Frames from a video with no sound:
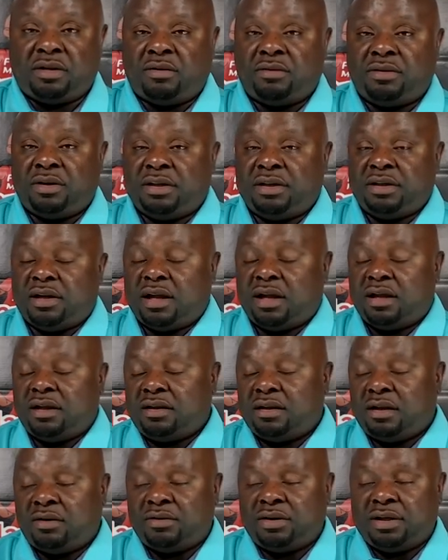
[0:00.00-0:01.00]
on the
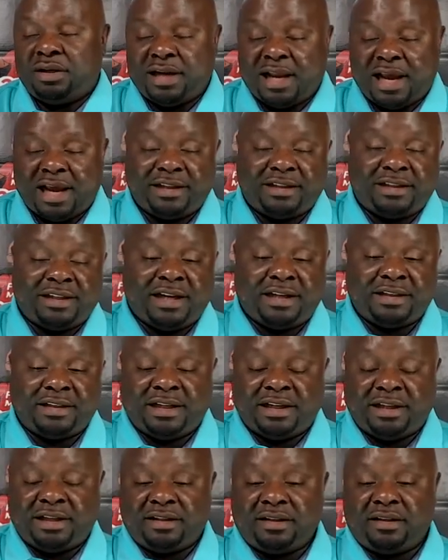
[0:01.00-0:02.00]
on the 9th, and I
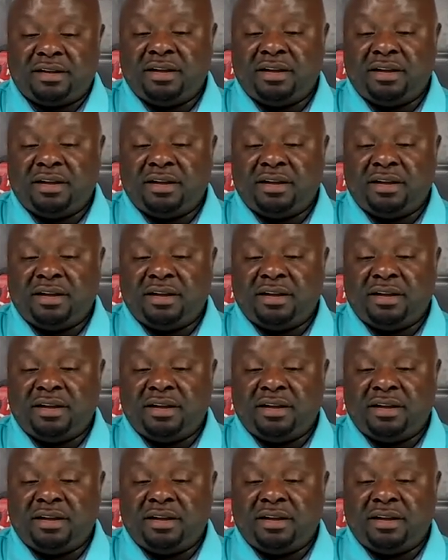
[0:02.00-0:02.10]
think